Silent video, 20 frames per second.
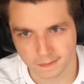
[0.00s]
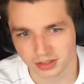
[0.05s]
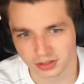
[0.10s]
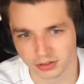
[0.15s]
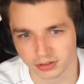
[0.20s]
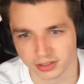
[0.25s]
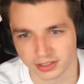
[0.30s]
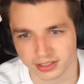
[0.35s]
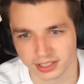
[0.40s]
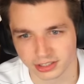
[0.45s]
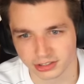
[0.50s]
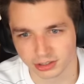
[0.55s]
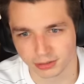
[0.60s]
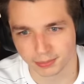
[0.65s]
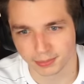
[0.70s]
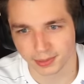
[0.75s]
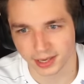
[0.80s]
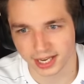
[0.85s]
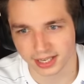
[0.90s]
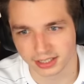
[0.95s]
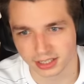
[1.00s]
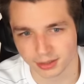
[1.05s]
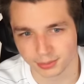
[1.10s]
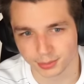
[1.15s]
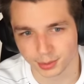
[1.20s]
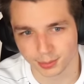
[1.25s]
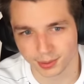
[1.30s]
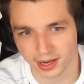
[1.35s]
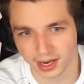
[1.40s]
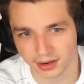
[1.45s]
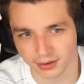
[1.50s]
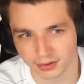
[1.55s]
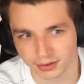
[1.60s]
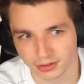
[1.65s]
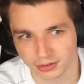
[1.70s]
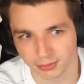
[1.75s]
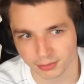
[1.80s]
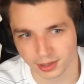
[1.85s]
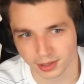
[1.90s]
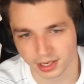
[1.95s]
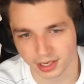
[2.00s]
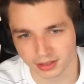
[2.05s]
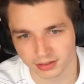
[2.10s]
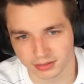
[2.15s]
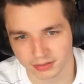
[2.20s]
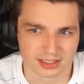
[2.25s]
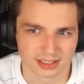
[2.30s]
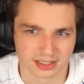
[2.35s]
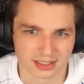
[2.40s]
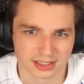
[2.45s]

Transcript: Only takes a bad couple pirates, man.